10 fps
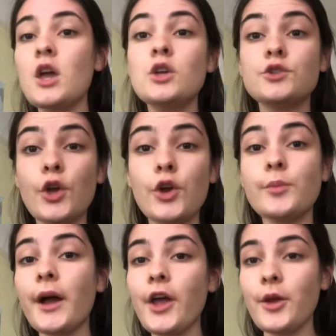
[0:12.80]
So
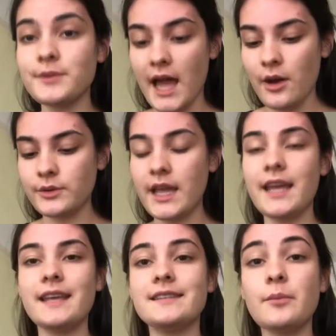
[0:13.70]
my hometown
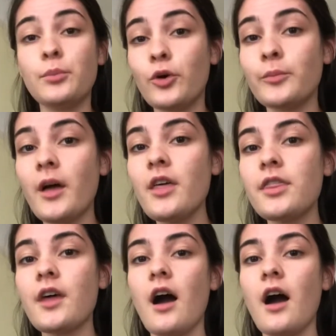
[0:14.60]
is Bournemouth.